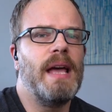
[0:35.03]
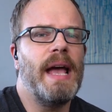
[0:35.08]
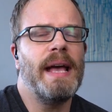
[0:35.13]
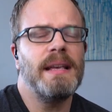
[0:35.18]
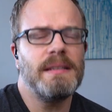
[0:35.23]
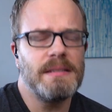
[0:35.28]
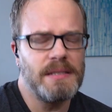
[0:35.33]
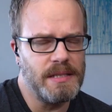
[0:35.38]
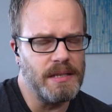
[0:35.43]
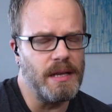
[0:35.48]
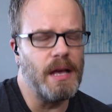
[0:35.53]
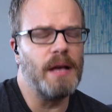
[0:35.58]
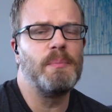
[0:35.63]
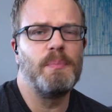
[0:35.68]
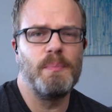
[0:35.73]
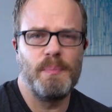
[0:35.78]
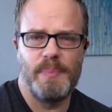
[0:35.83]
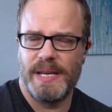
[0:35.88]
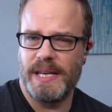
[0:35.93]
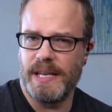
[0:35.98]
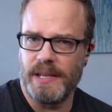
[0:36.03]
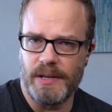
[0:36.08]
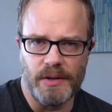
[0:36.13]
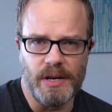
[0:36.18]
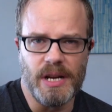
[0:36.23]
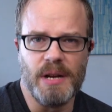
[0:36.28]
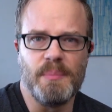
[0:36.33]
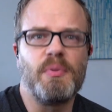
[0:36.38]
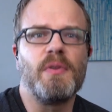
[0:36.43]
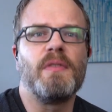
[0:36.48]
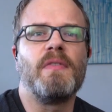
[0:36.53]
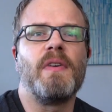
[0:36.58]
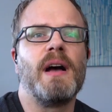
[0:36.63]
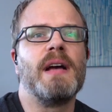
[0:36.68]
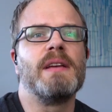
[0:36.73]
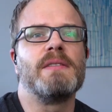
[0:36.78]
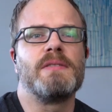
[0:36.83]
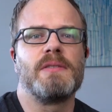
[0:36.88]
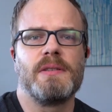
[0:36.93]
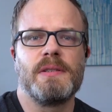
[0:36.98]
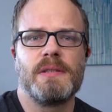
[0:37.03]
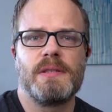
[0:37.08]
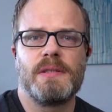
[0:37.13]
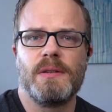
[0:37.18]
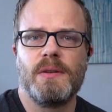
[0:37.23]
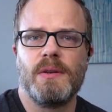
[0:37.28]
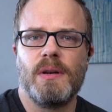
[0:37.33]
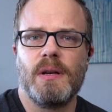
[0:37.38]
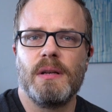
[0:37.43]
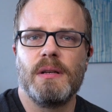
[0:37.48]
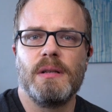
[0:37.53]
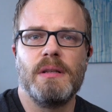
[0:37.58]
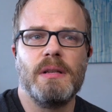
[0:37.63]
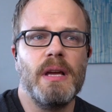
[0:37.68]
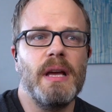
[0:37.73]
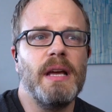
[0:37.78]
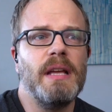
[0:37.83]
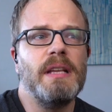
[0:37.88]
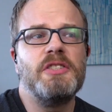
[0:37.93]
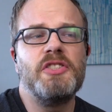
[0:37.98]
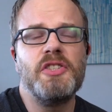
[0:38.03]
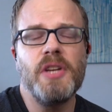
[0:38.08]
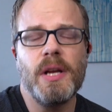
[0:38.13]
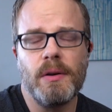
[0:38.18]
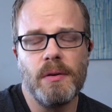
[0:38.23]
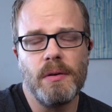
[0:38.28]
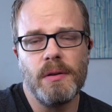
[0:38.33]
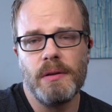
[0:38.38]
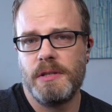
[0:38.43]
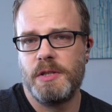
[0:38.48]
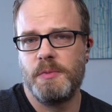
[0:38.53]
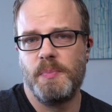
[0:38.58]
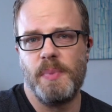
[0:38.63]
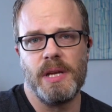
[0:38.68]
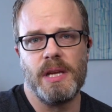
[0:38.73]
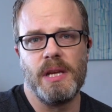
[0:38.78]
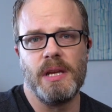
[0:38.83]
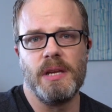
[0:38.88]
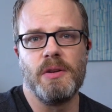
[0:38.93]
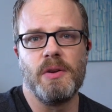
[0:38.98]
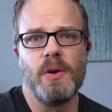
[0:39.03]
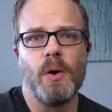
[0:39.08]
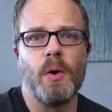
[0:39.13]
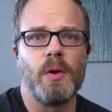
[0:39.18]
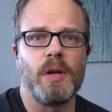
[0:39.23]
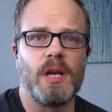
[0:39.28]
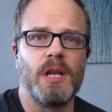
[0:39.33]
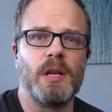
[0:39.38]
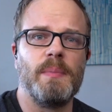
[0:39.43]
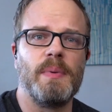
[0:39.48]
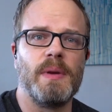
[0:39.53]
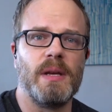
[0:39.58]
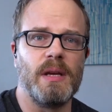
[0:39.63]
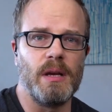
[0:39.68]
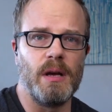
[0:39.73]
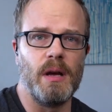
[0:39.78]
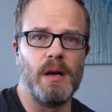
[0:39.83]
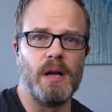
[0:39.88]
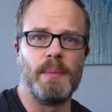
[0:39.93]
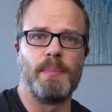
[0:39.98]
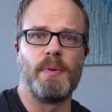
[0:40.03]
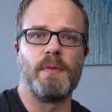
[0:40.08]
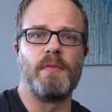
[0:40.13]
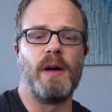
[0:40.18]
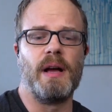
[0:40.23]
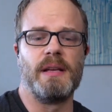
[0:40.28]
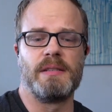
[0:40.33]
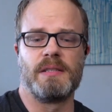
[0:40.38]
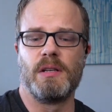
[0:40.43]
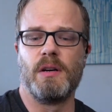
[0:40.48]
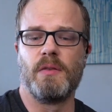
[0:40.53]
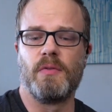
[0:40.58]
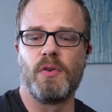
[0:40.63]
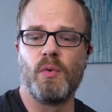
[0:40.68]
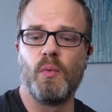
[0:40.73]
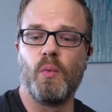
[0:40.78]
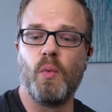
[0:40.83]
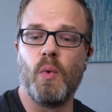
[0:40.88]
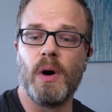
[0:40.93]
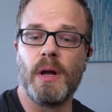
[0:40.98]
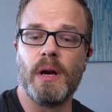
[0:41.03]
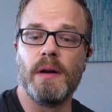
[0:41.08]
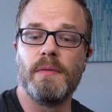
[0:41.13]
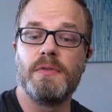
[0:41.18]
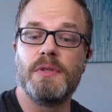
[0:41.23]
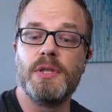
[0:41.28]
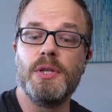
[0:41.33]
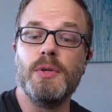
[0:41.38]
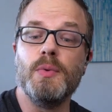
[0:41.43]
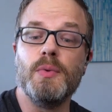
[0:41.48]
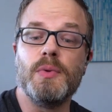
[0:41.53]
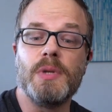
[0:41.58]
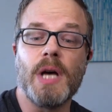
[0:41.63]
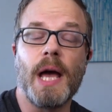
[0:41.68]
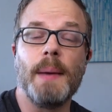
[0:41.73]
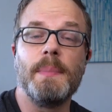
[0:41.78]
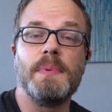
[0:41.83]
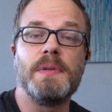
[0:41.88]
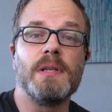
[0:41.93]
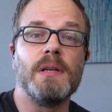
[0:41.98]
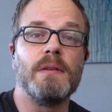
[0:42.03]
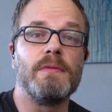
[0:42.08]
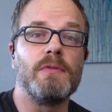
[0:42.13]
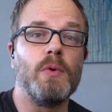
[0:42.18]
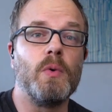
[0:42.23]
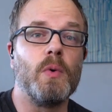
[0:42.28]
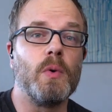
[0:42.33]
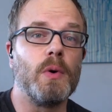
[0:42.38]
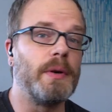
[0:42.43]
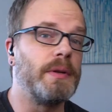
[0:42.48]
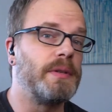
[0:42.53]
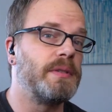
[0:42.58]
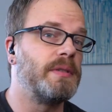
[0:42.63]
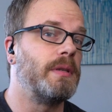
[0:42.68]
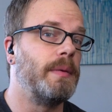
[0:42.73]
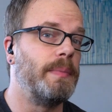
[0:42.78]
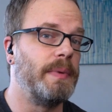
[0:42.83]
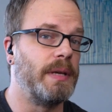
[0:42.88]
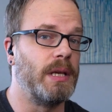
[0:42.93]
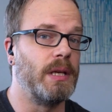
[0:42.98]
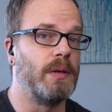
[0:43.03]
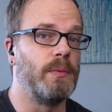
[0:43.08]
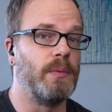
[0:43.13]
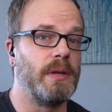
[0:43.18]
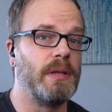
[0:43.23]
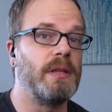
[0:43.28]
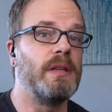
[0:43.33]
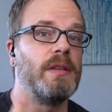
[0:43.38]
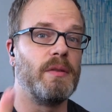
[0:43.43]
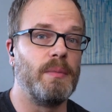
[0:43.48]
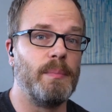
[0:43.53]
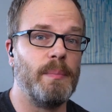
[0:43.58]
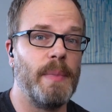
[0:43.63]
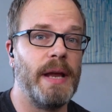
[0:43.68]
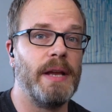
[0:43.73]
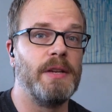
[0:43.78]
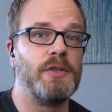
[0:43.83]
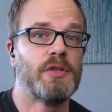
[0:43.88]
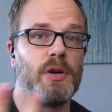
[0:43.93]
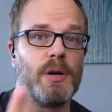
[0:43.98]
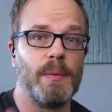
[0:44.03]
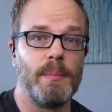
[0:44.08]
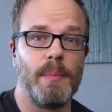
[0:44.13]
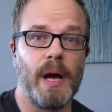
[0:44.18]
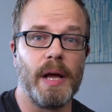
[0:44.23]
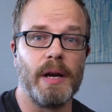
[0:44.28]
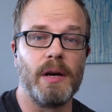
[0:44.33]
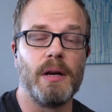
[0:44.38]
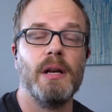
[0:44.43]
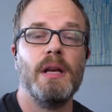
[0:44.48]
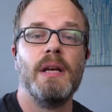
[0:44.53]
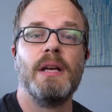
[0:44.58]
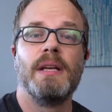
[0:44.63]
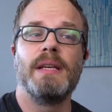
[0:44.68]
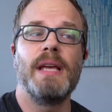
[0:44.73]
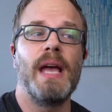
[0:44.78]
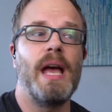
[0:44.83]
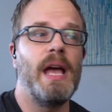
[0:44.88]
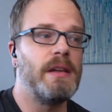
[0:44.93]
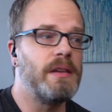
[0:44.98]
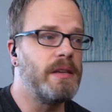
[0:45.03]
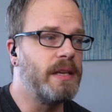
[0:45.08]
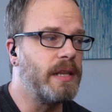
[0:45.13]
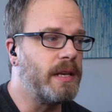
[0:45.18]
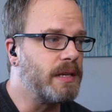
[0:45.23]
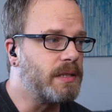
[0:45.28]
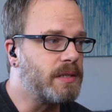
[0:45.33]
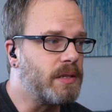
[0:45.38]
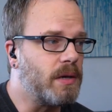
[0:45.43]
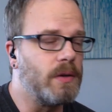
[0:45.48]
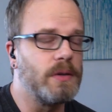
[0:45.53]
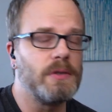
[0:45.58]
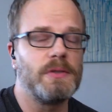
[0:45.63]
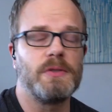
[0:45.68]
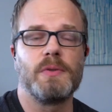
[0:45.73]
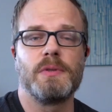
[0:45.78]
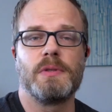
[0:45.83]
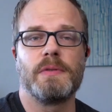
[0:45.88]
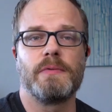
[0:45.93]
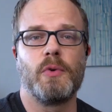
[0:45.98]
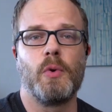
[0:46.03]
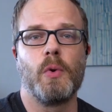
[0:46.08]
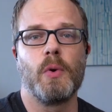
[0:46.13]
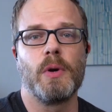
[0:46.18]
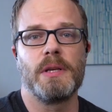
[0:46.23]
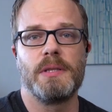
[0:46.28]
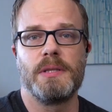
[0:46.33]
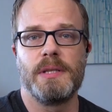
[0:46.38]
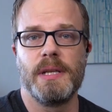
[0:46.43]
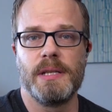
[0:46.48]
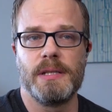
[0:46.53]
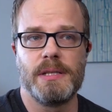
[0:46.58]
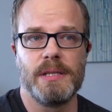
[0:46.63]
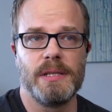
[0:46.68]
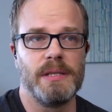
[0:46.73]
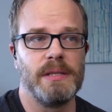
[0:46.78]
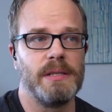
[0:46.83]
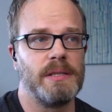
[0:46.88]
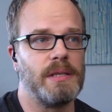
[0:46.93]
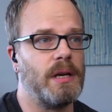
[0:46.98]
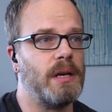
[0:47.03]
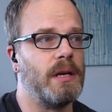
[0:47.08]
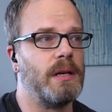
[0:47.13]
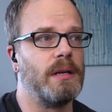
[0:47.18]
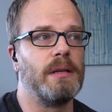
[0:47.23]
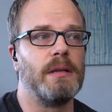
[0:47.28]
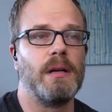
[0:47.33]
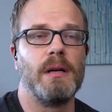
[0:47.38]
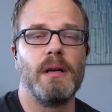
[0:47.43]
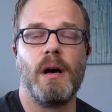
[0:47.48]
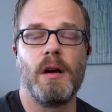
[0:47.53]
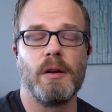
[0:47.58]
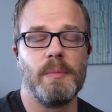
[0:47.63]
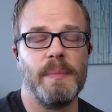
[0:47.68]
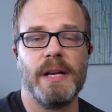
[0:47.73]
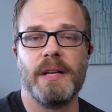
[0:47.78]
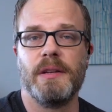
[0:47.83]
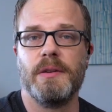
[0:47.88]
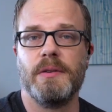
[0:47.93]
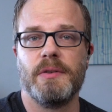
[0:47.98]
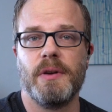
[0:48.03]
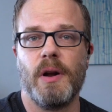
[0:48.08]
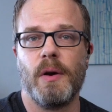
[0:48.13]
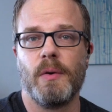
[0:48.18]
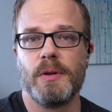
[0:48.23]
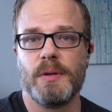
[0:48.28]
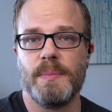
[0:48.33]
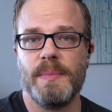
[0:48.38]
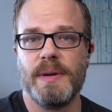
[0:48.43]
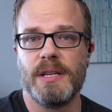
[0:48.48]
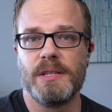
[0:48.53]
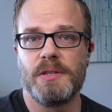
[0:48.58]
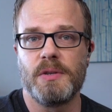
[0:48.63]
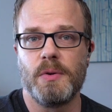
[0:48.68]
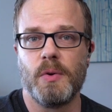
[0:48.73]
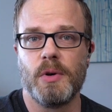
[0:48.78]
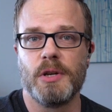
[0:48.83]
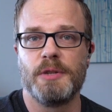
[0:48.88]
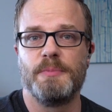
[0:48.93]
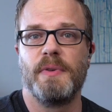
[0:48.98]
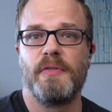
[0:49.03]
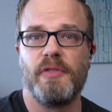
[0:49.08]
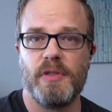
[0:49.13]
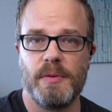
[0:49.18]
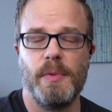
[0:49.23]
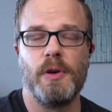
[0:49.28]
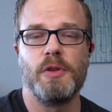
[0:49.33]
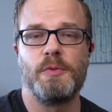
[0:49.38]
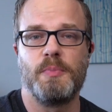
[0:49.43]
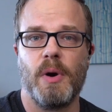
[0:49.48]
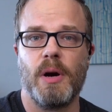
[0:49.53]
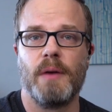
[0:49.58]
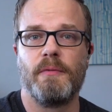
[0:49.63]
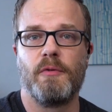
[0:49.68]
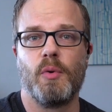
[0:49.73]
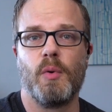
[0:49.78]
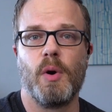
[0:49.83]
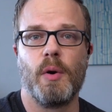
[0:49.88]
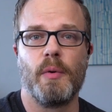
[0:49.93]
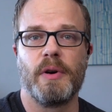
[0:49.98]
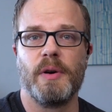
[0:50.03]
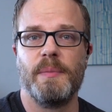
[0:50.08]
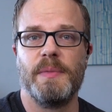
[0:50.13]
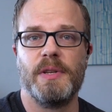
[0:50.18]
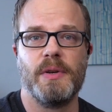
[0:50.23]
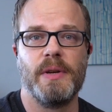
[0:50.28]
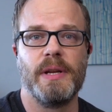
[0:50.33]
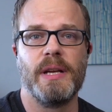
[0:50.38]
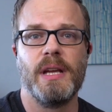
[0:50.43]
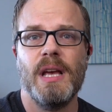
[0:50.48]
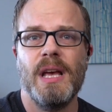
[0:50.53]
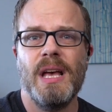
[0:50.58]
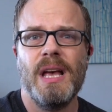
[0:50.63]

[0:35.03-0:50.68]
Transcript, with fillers: as beginner improvisers, generally speaking, you're only going to be improvising over one of two types of chords to begin with, either major or minor. Yeah, you can get into all sorts of chord extensions, uh, augmented or diminished chords, but for the most part, for what we're going to be doing,